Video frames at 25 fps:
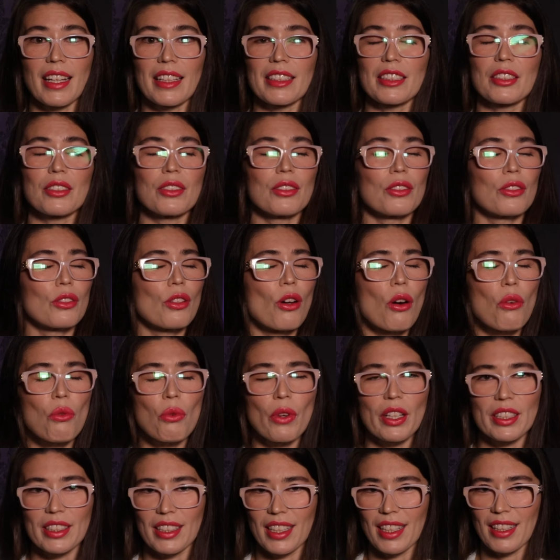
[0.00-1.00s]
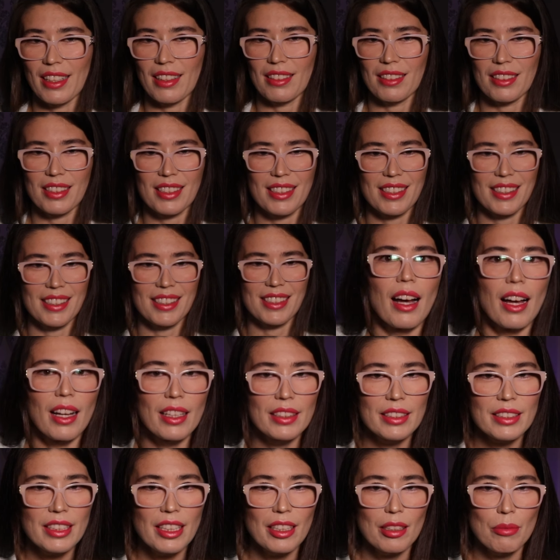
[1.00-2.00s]
like no one else.
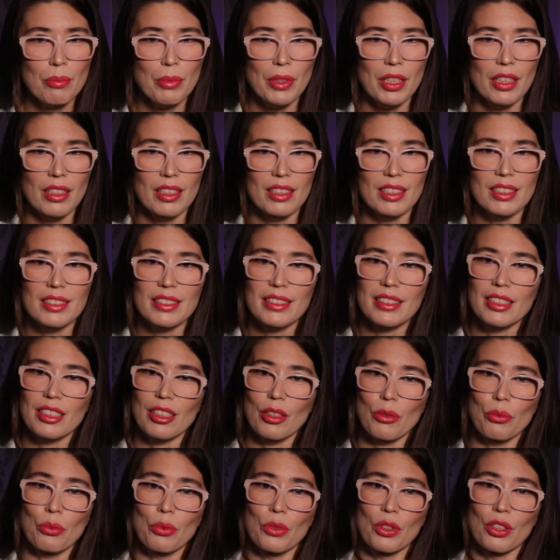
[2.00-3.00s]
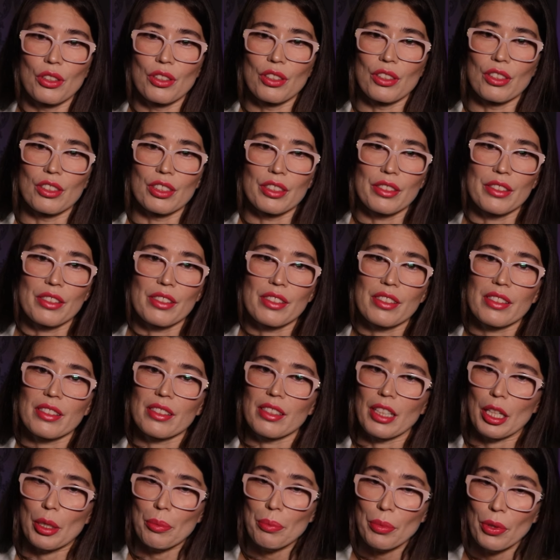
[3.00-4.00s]
Engelbert
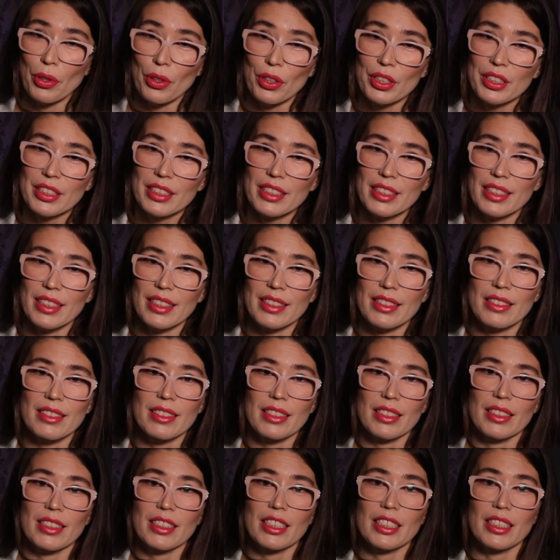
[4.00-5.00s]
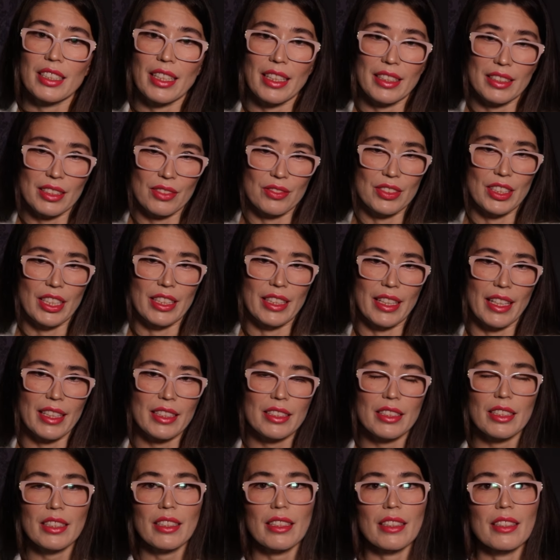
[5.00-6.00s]
was appointed creative
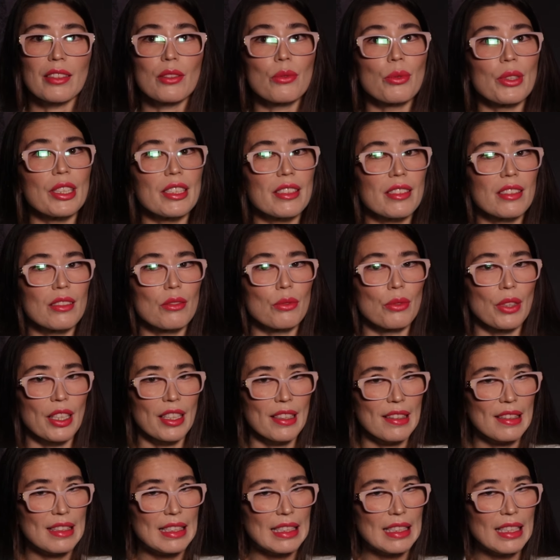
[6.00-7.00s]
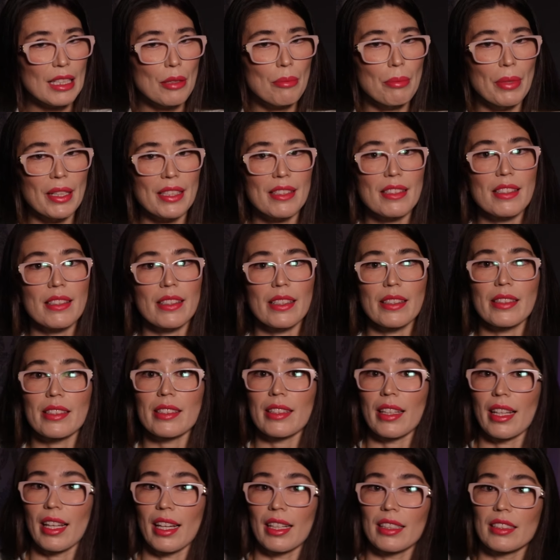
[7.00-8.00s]
director in 2020, but
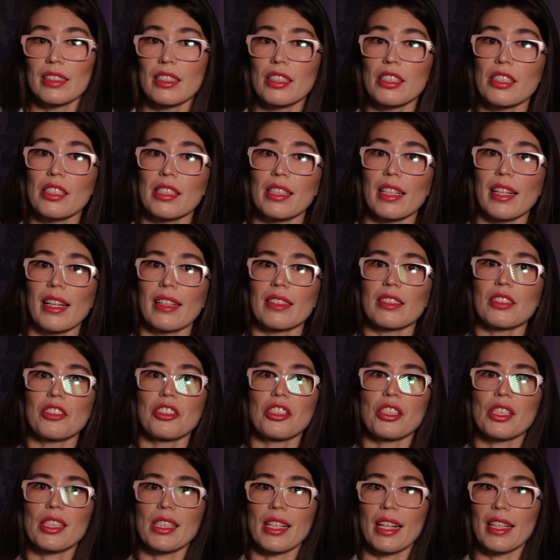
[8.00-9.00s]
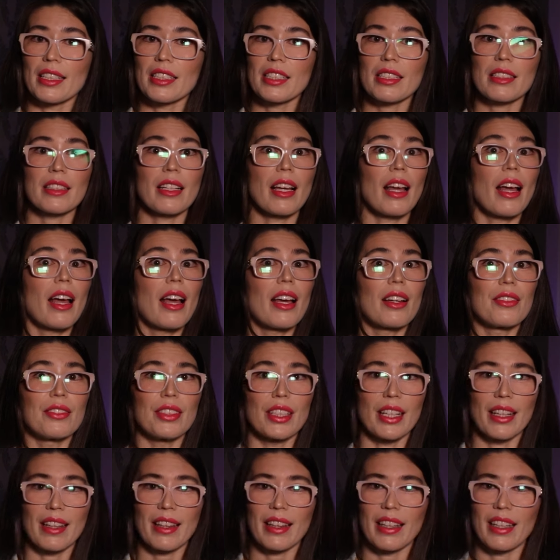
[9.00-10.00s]
since then she has changed
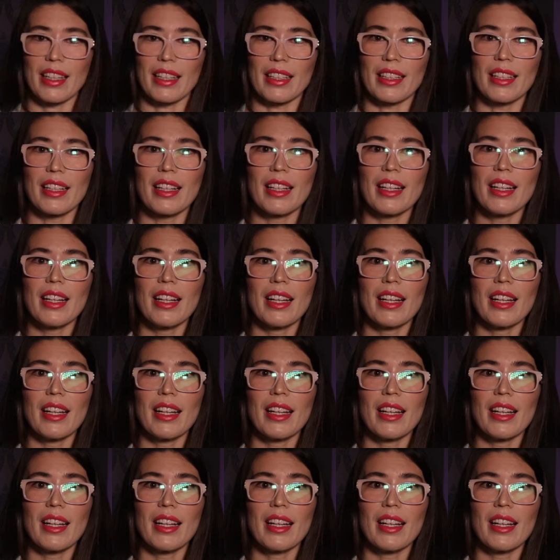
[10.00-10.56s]
everything.